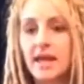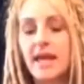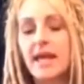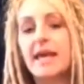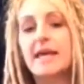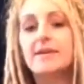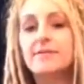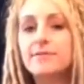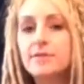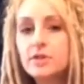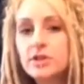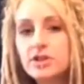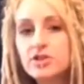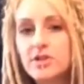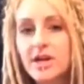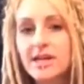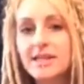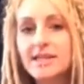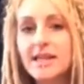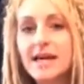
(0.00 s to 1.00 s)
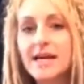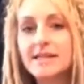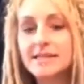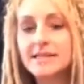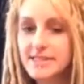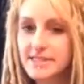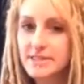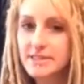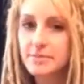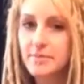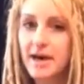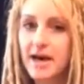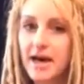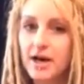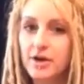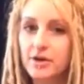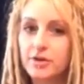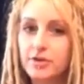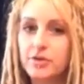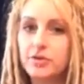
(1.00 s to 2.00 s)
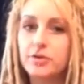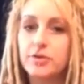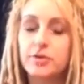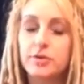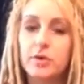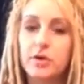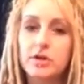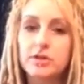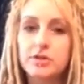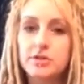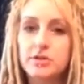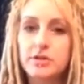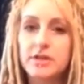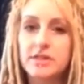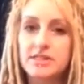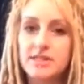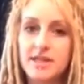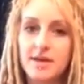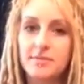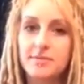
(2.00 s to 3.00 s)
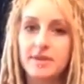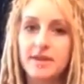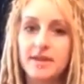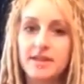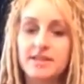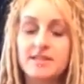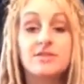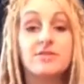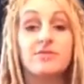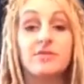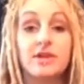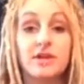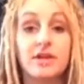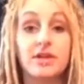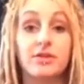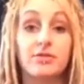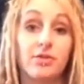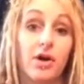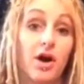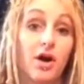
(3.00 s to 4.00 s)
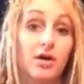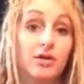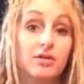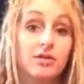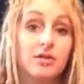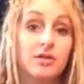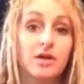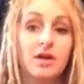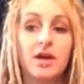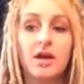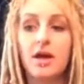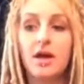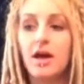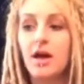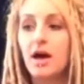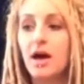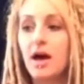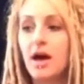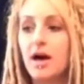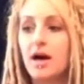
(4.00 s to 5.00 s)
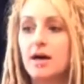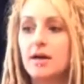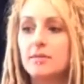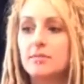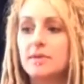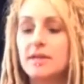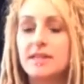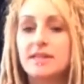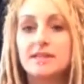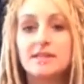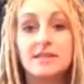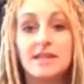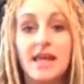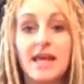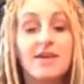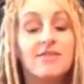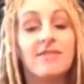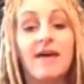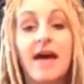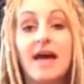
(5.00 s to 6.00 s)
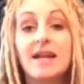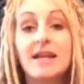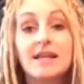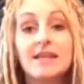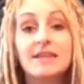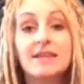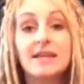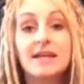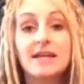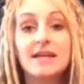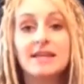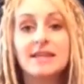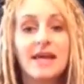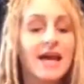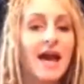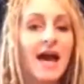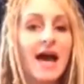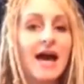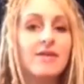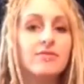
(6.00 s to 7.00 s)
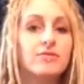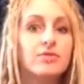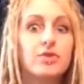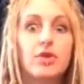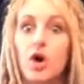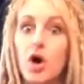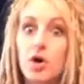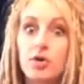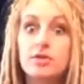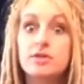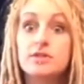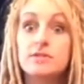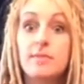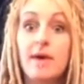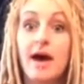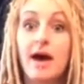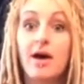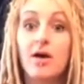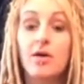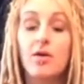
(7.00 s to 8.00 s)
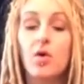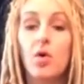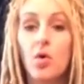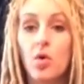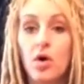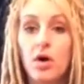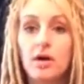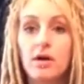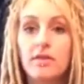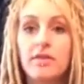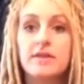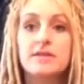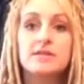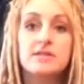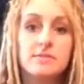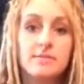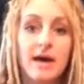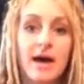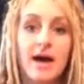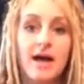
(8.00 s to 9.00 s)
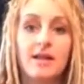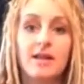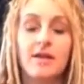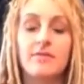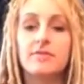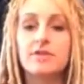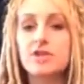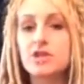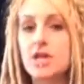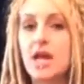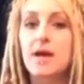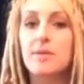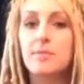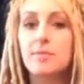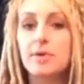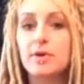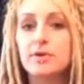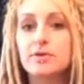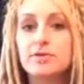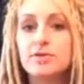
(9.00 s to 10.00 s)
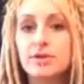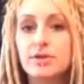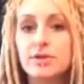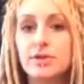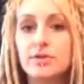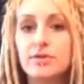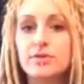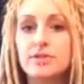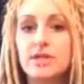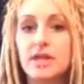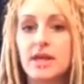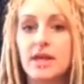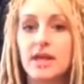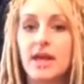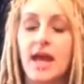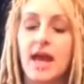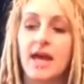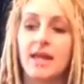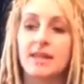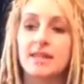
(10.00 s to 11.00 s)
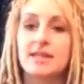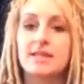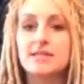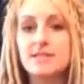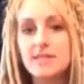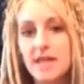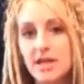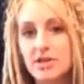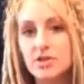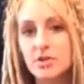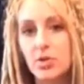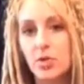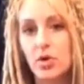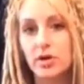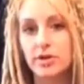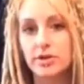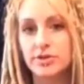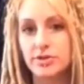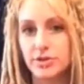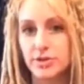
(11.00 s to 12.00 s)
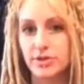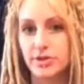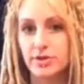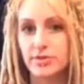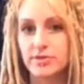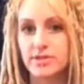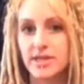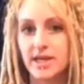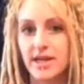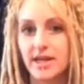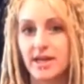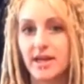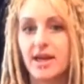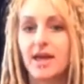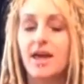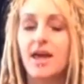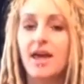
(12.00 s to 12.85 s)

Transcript: If your dreadlocks smell, you are doing something severely wrong. If anything, they have no smell or the smell of the shampoos you're using and the essential oils you're using.